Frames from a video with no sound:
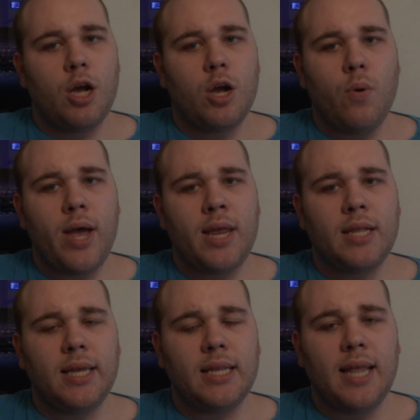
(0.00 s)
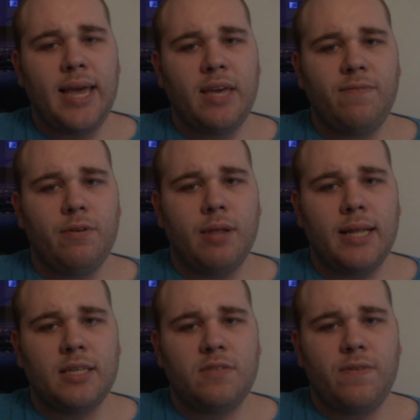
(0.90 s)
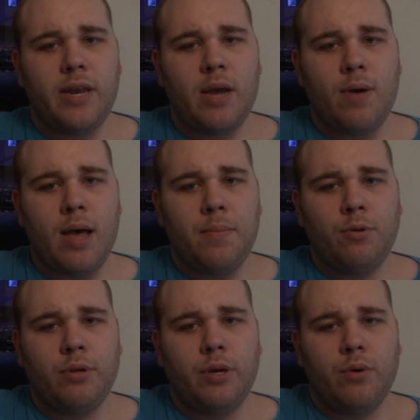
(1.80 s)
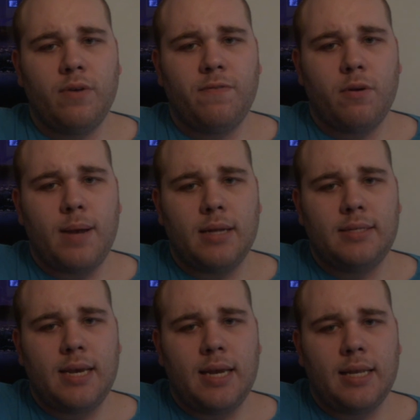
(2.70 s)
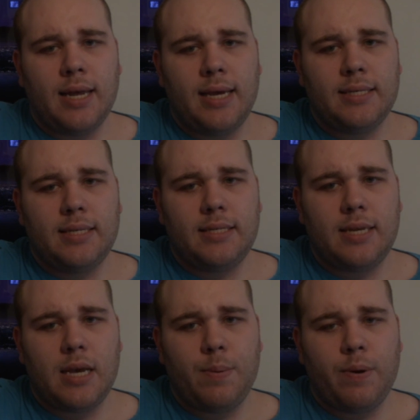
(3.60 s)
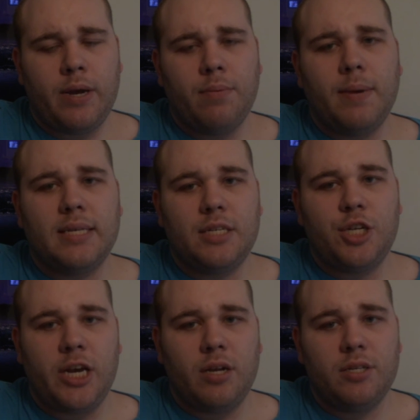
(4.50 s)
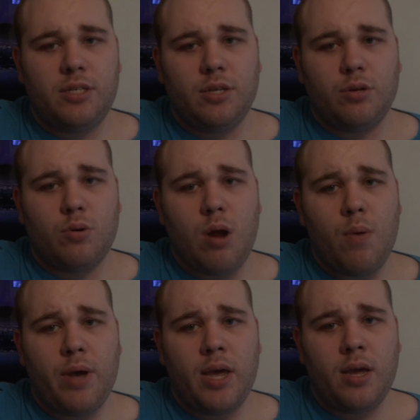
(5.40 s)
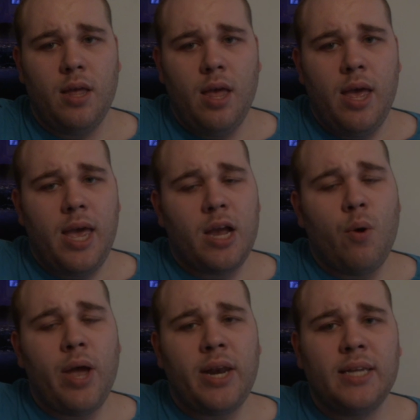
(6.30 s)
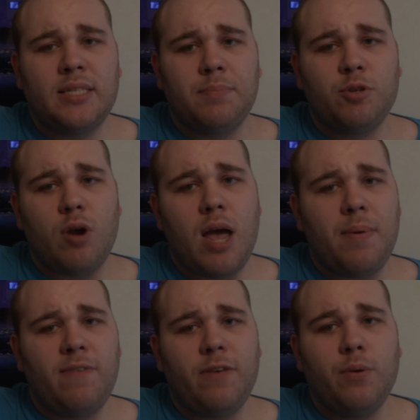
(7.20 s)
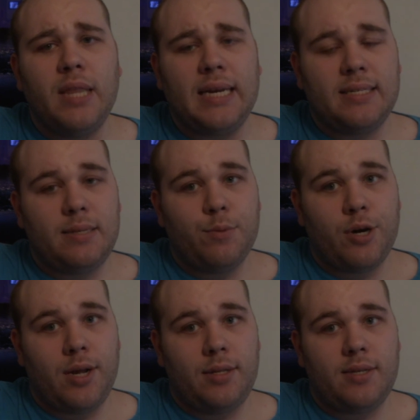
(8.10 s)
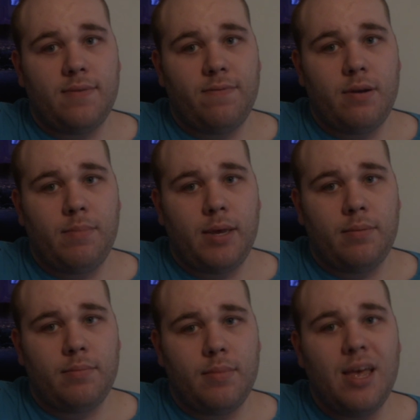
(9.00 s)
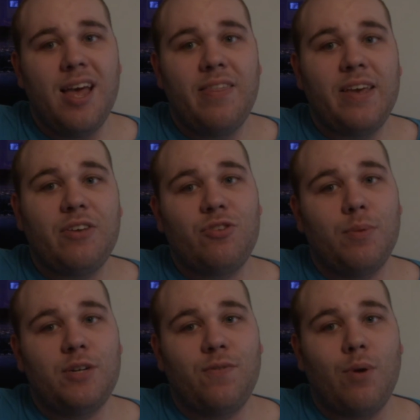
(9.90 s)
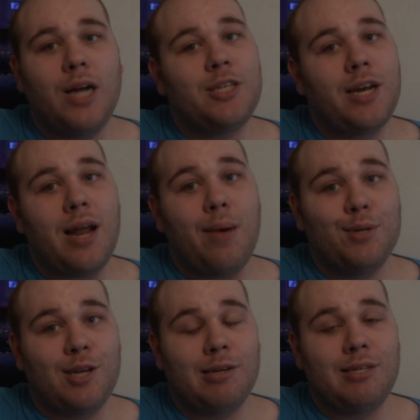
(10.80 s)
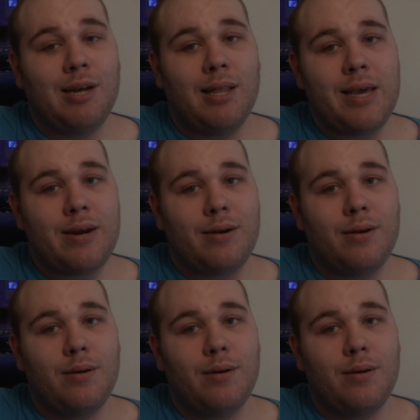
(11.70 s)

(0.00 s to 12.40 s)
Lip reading: Go ahead and click like if you like this video. I'm only going for about 10 likes this time around because the channel is still growing. And go ahead and hit subscribe if you would like to see more content from me. Thank you so much for watching, and I will talk to y'all later.